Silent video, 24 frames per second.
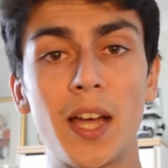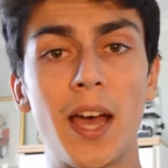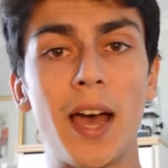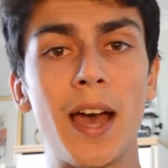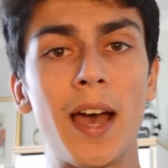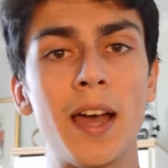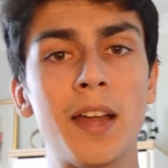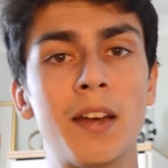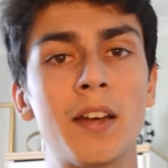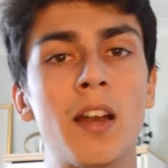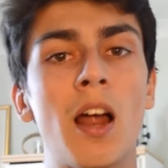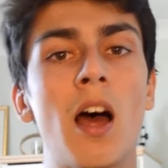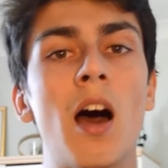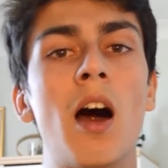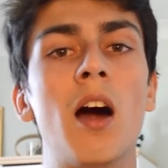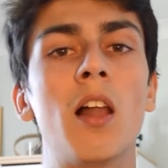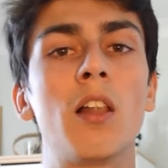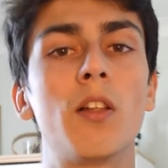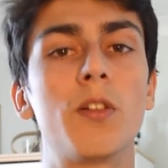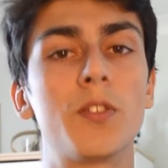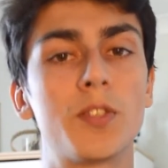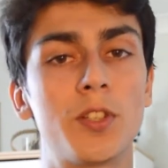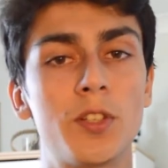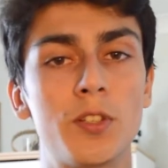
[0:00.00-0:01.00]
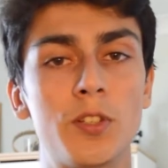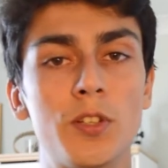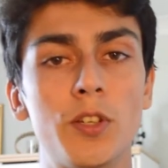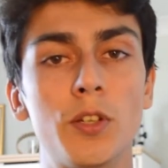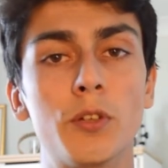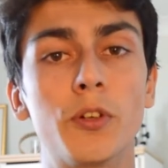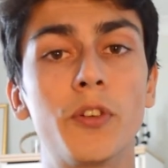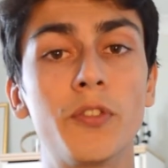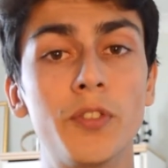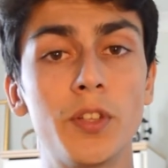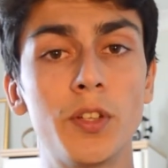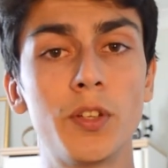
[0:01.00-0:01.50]
and I'll also do
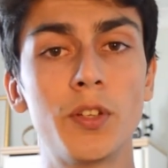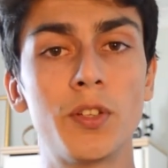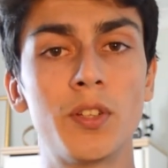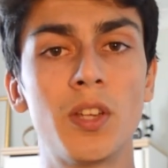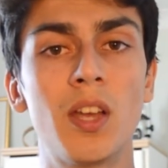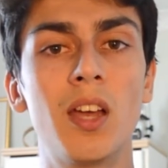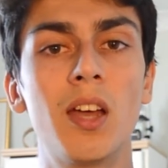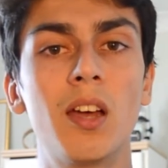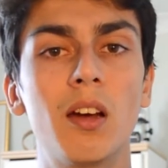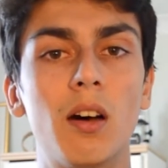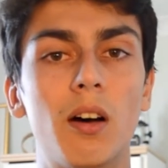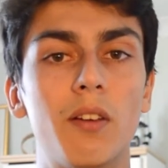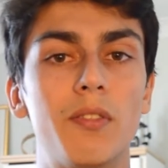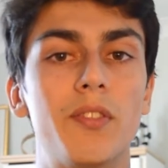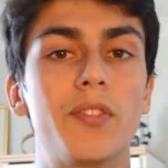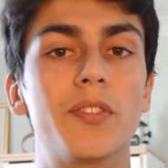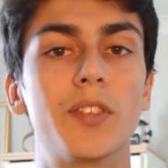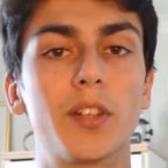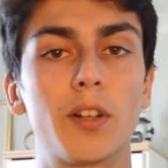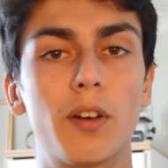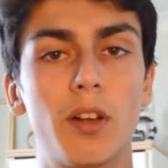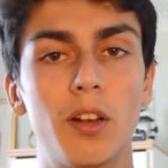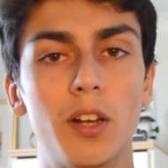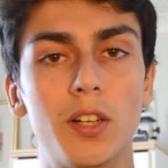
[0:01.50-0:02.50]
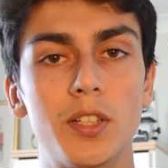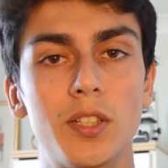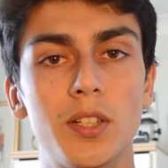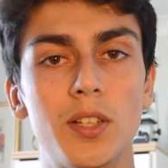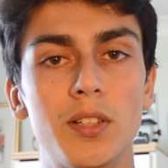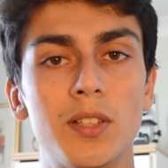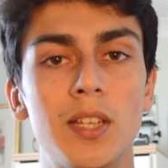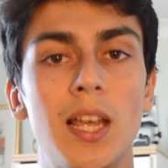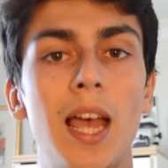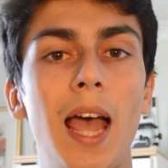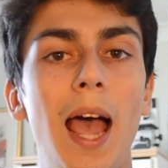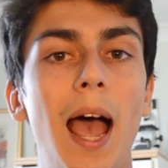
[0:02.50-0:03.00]
reviews of different
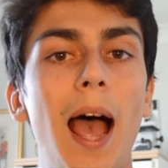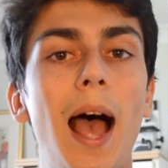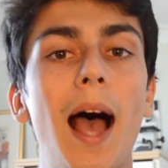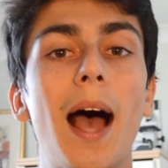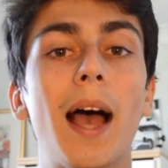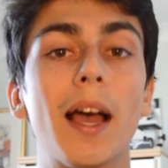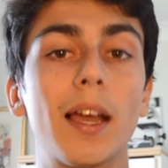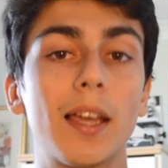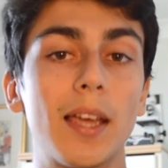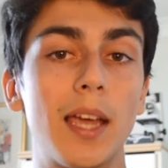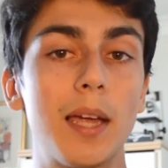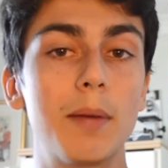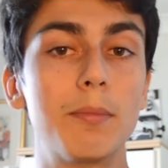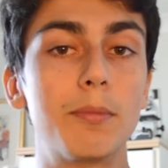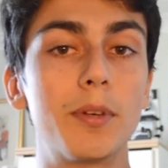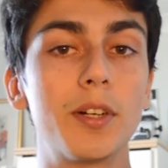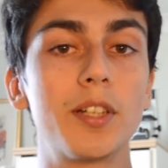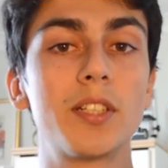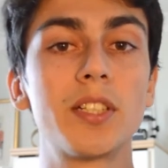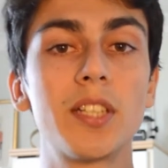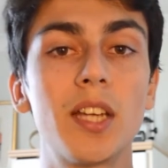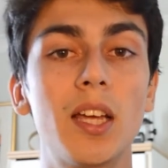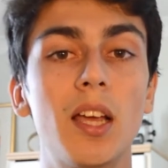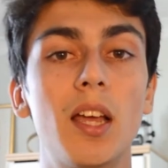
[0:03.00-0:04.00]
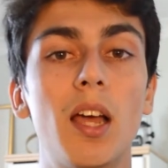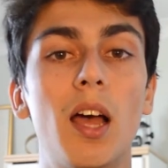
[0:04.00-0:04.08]
colleges at Cambridge.